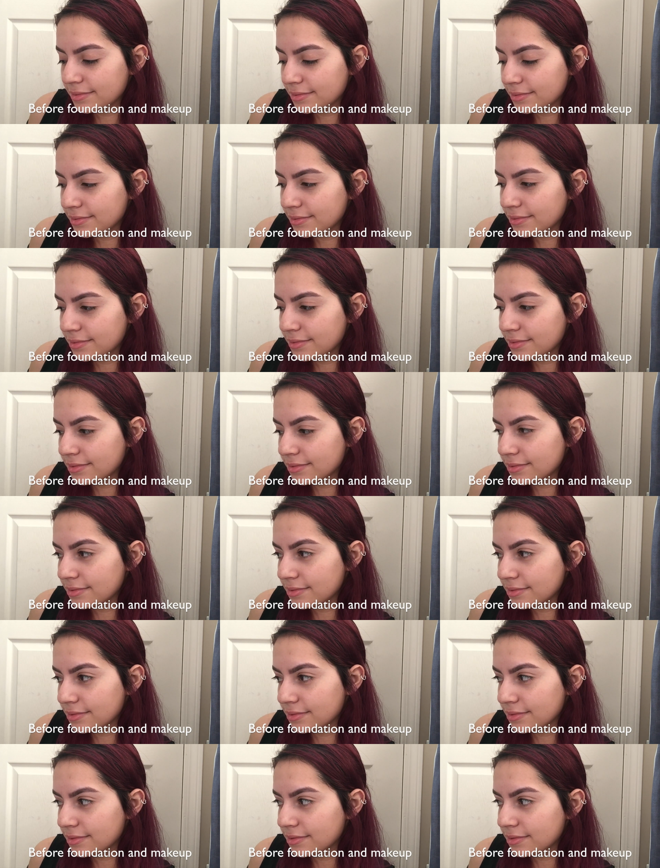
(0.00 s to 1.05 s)

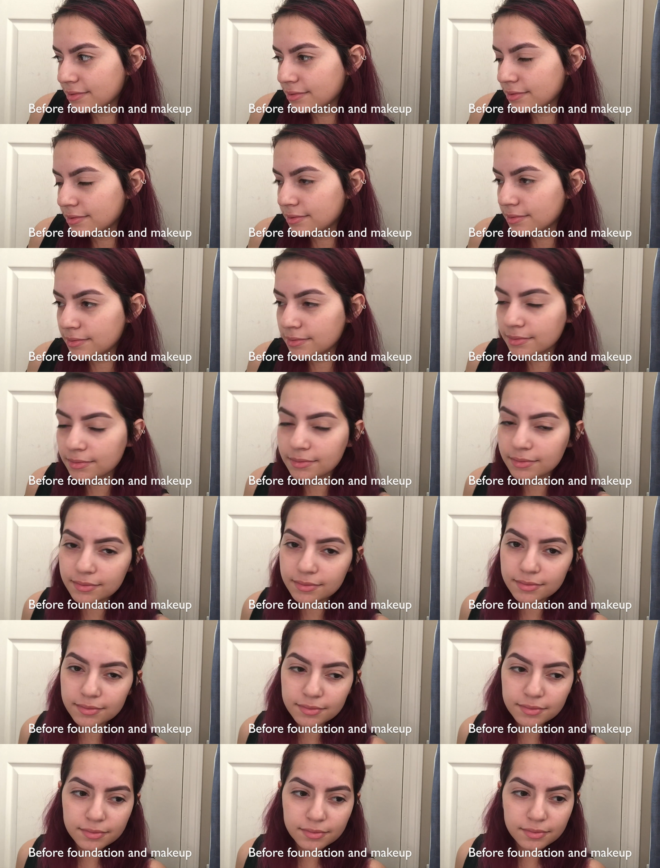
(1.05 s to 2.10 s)

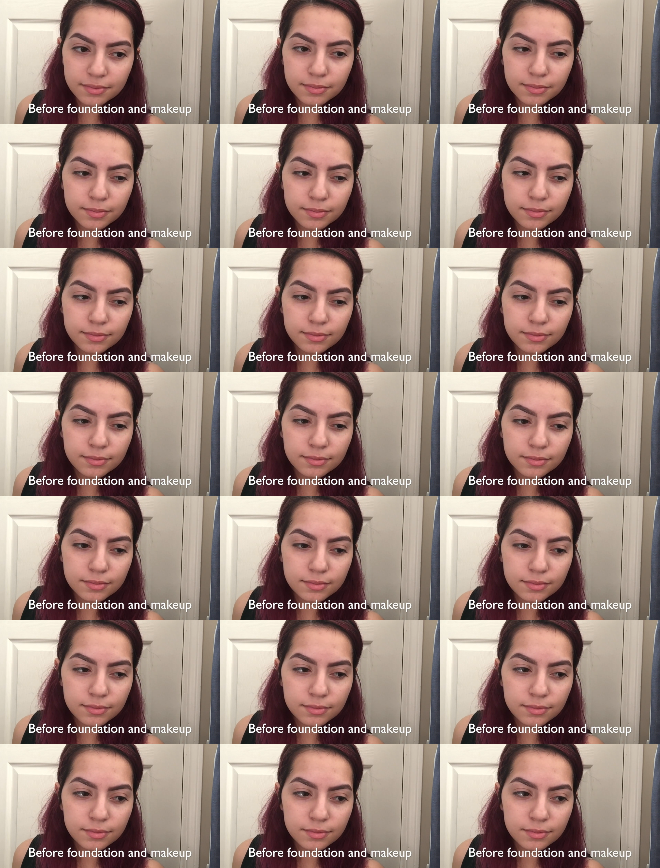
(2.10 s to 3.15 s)
Nobody speaks.